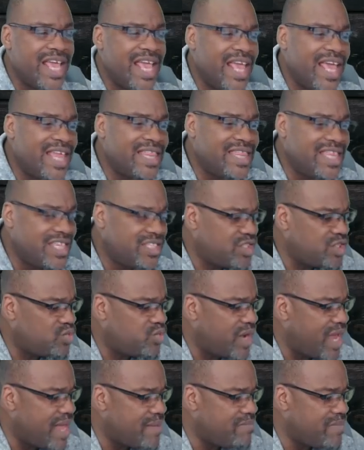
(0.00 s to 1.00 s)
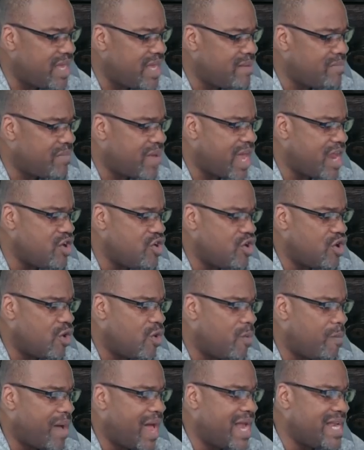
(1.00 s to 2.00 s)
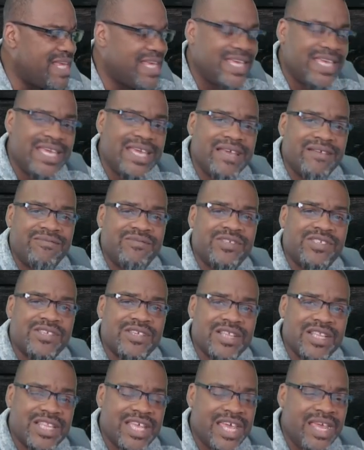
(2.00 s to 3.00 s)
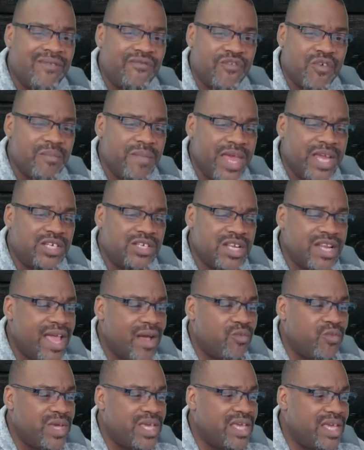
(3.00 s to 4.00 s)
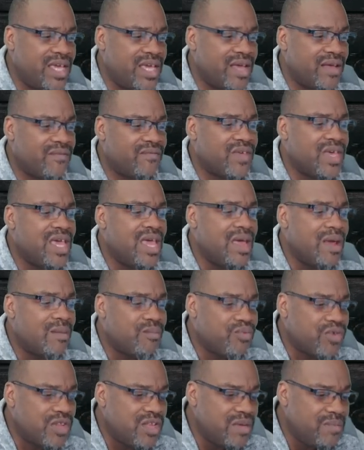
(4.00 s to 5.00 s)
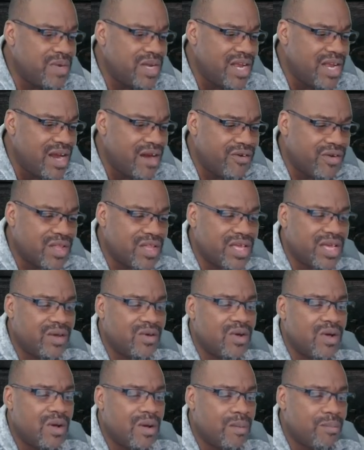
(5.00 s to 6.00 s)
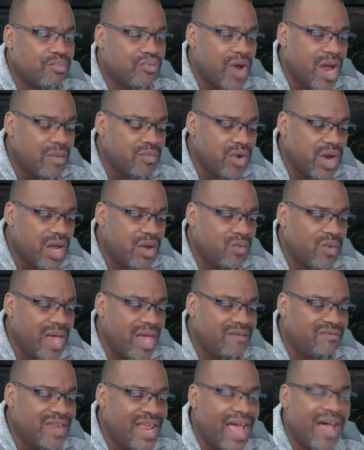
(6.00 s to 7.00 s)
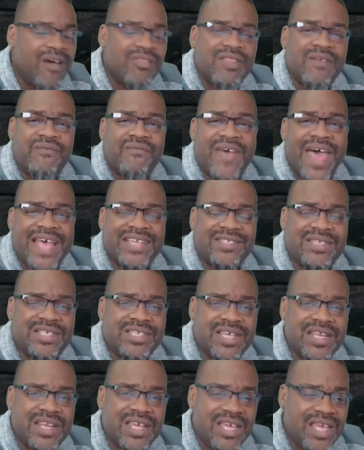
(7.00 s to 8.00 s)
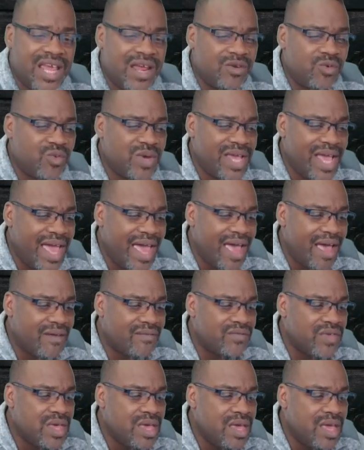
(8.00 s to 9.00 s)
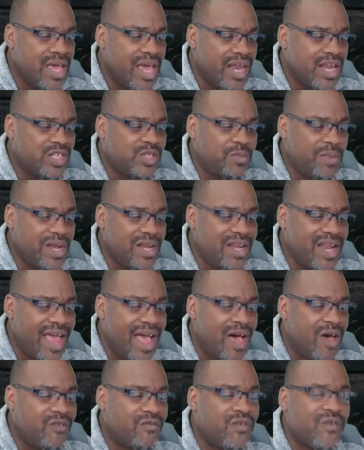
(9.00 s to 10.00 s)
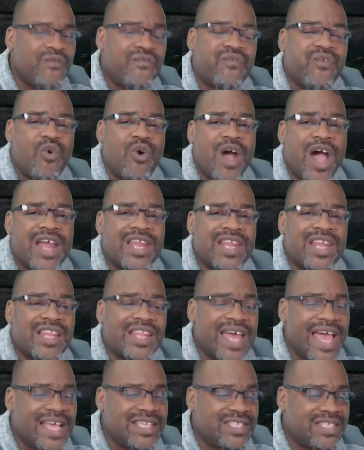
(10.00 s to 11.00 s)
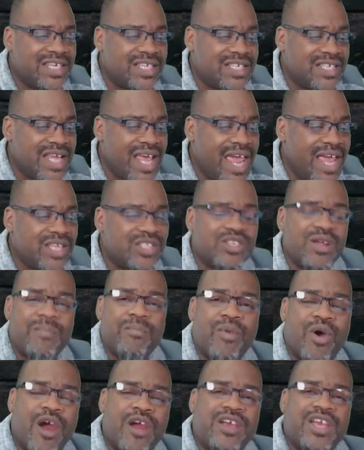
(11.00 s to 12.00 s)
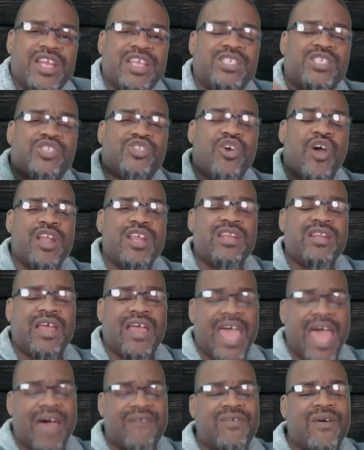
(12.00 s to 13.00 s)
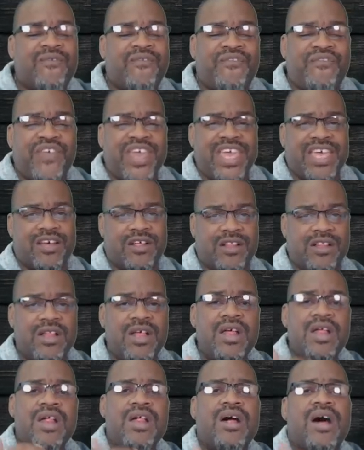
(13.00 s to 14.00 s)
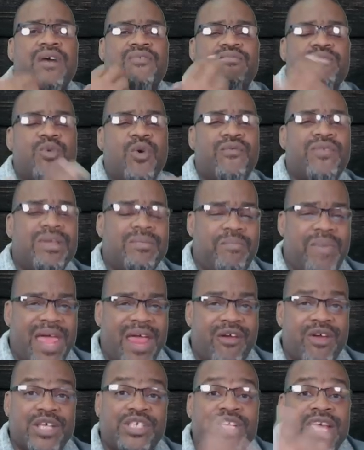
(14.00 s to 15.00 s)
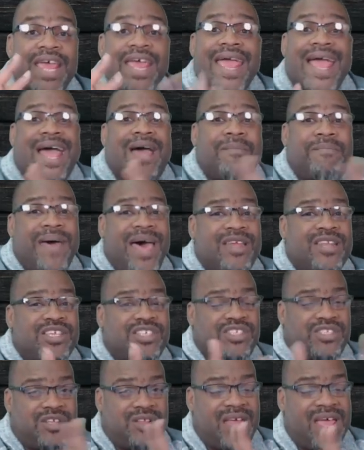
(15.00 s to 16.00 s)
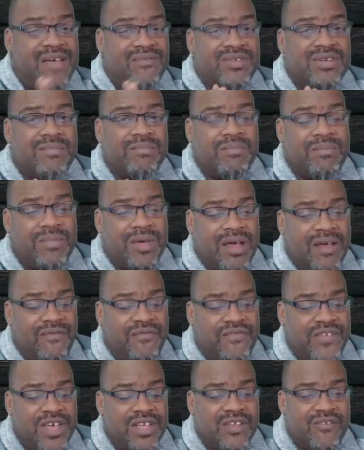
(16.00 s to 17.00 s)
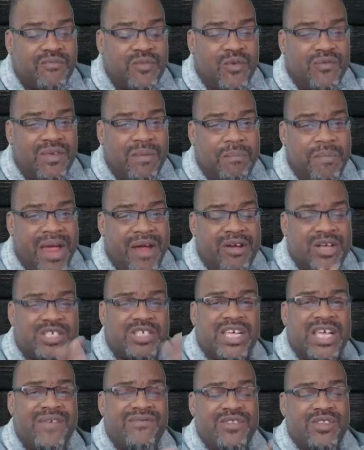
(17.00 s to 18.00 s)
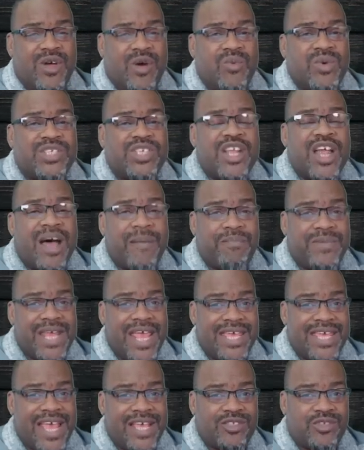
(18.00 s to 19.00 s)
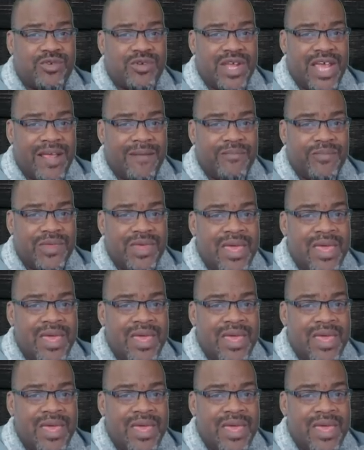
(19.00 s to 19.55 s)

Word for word: And this is what I mean by nobody gives the information that we give. Preliminarily, primary wave down, the fastest indicator we have. And it's been down for four out of the last six days. The market is starting to have a feel of moving bearish. How about it's still having a, a feel of moving bearish even though it was an up day yesterday?